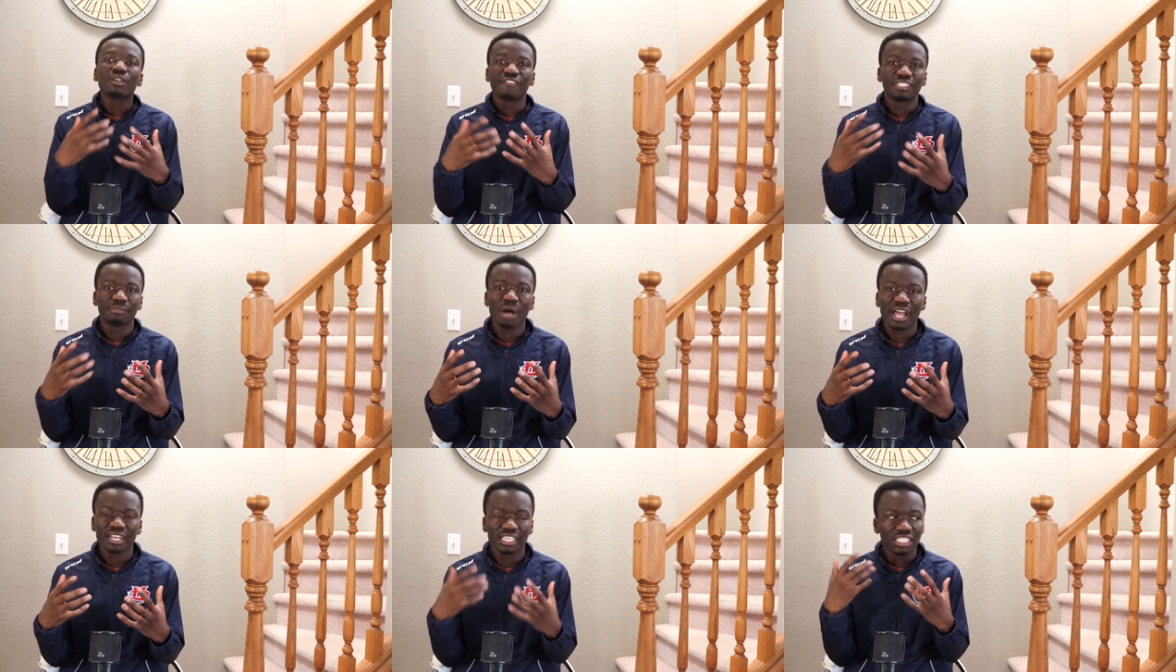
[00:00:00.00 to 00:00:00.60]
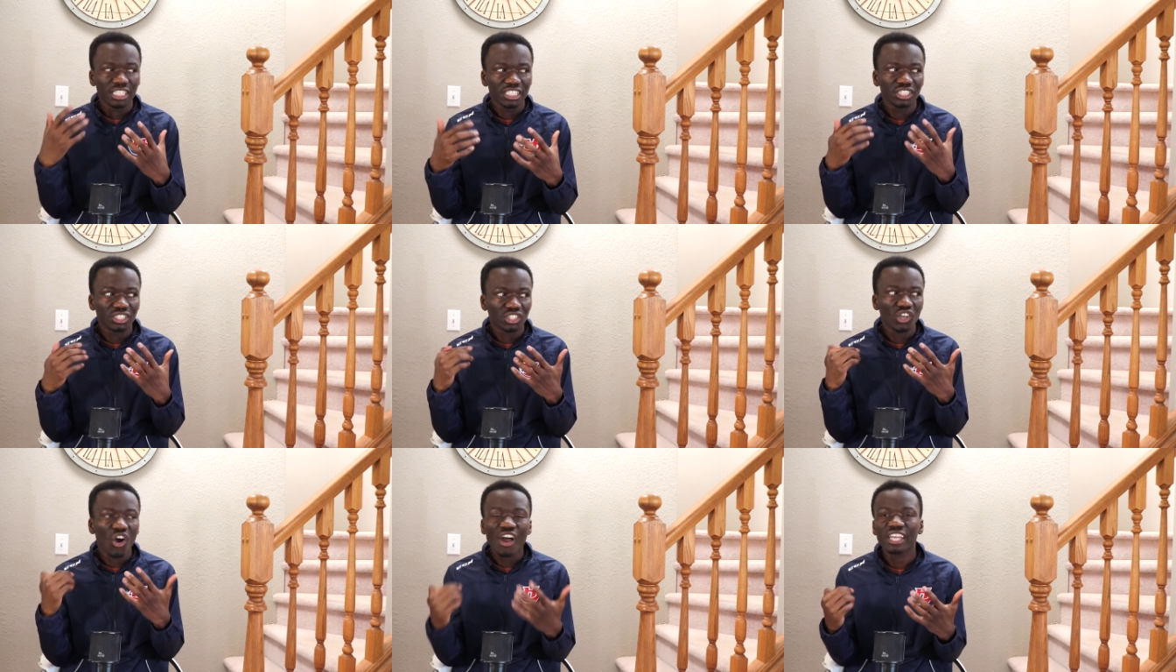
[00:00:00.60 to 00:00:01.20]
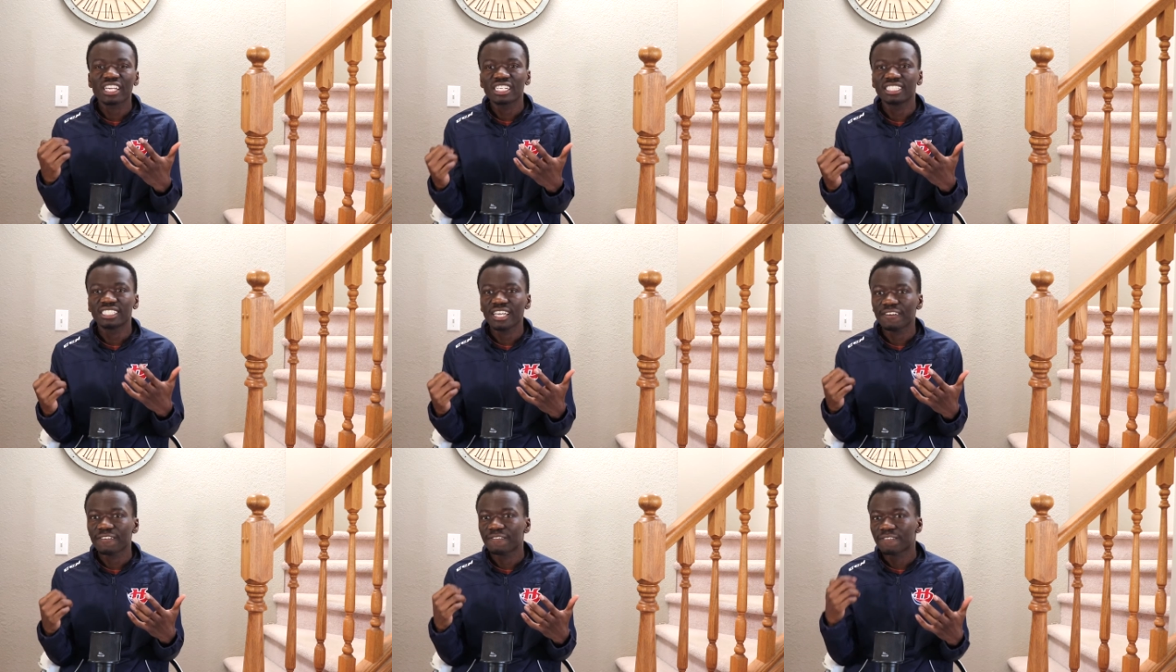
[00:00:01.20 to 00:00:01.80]
of his mind. He's talking as
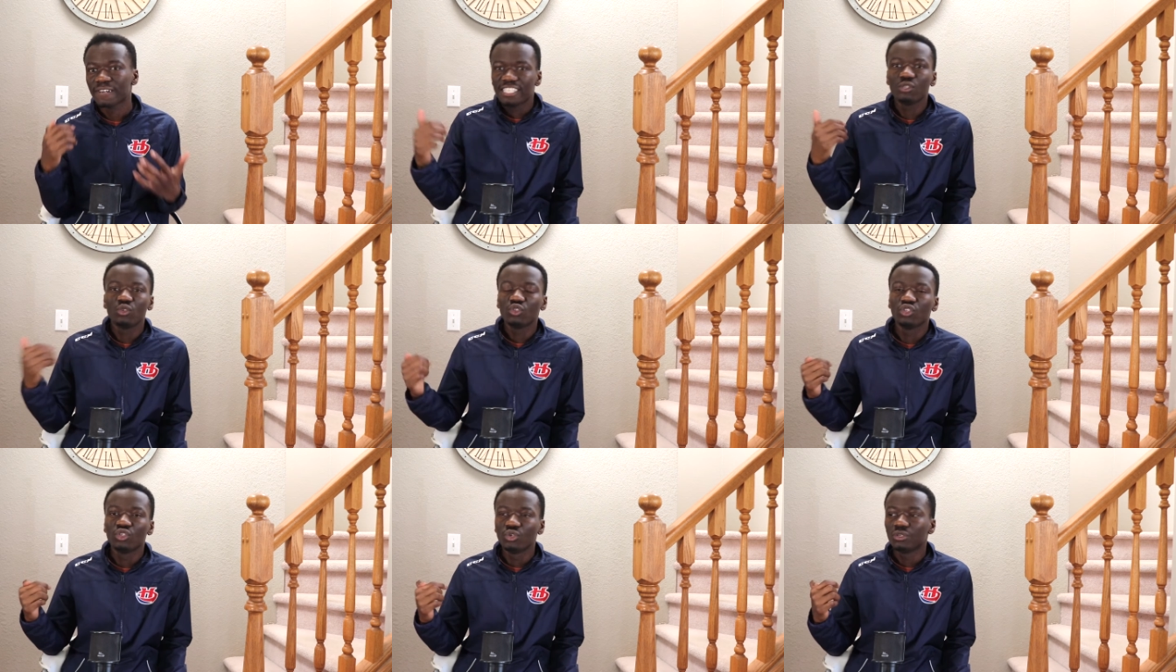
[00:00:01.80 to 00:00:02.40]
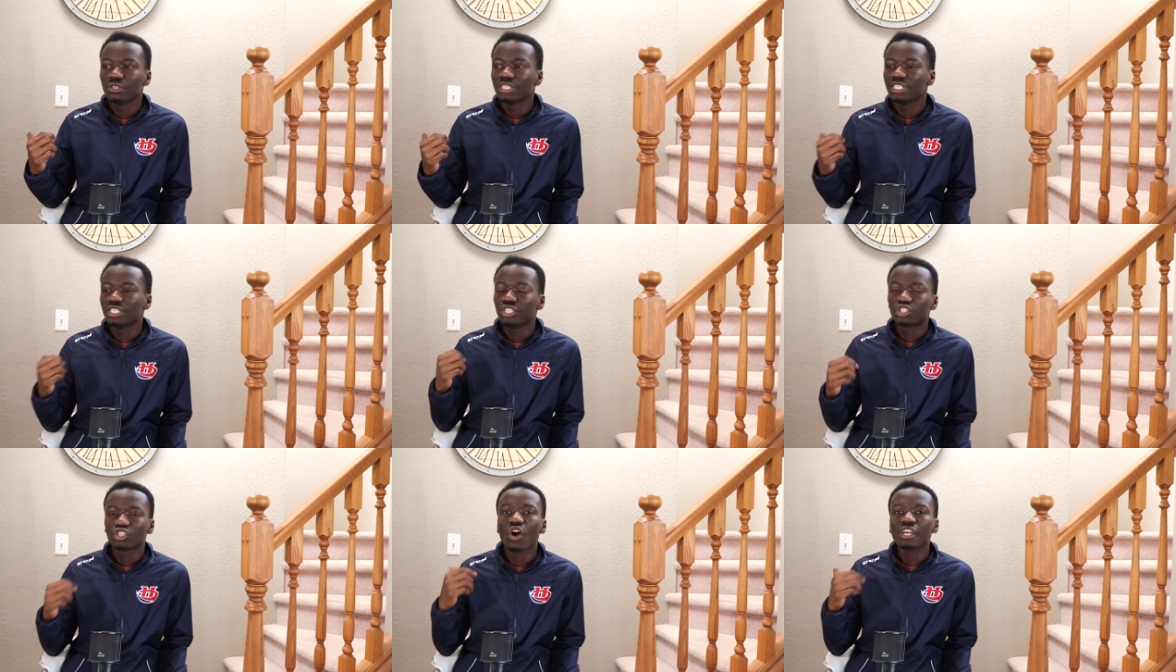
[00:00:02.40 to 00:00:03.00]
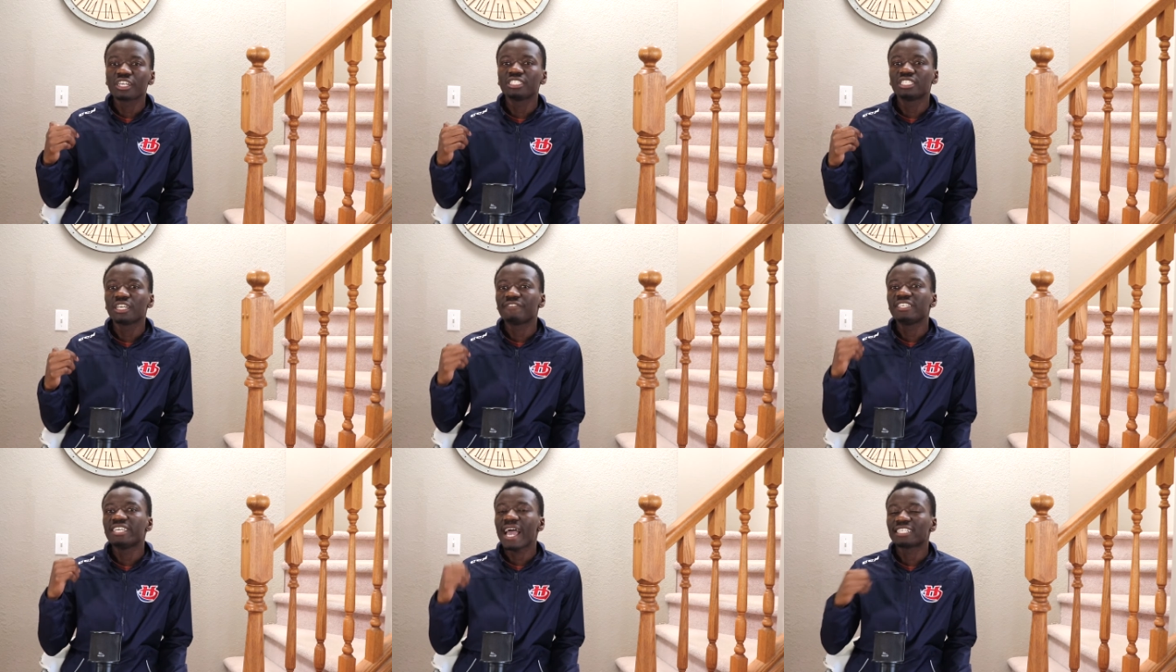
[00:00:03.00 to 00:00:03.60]
if he's talking as if
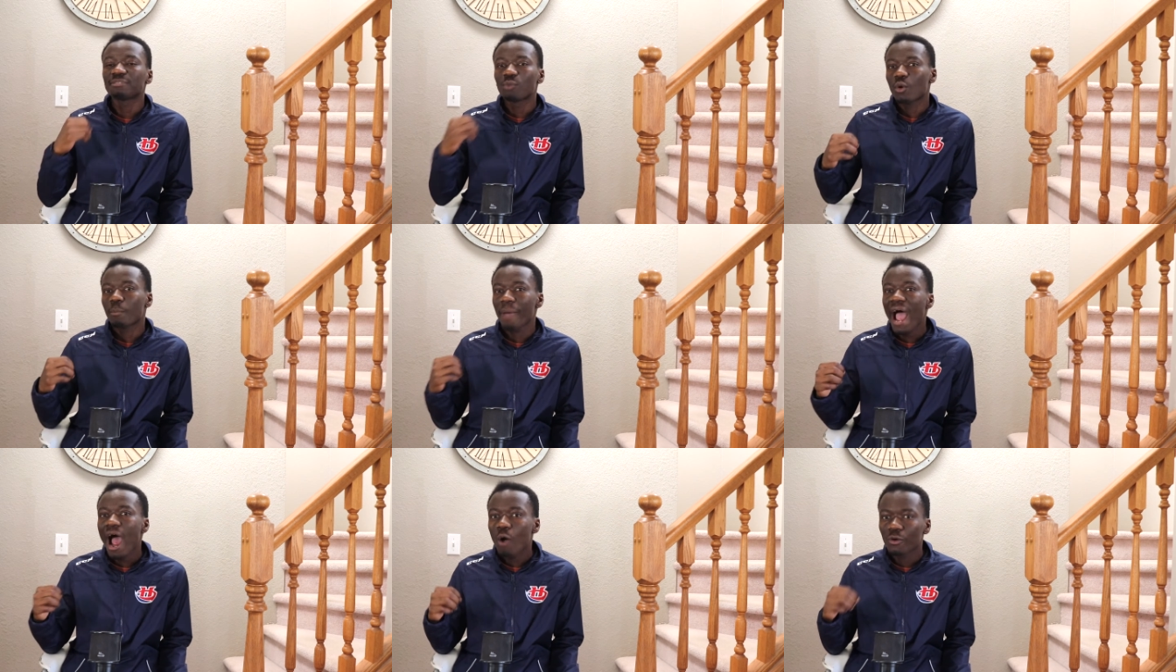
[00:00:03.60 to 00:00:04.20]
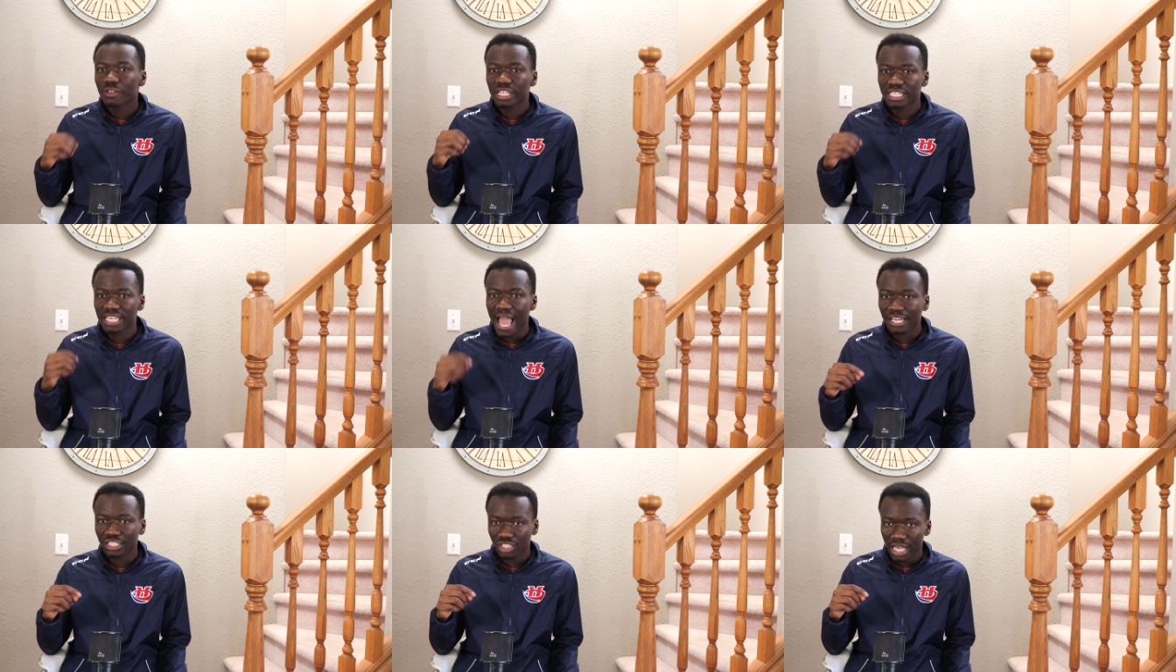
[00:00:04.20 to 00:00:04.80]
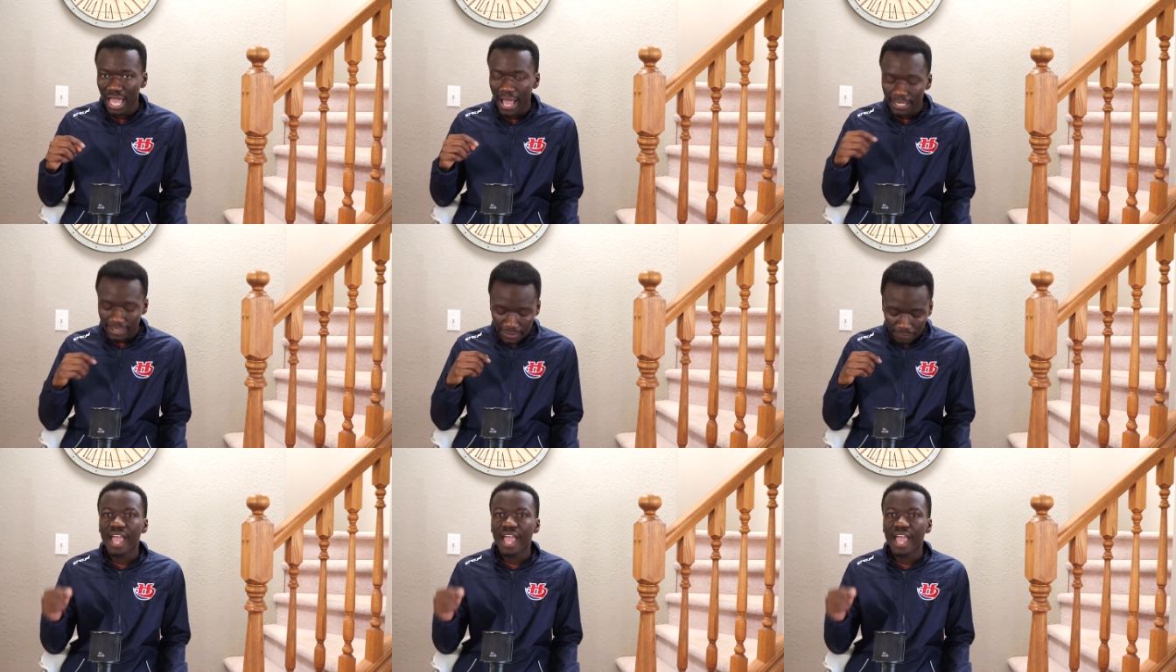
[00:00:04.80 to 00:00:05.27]
he has more power than he actually has.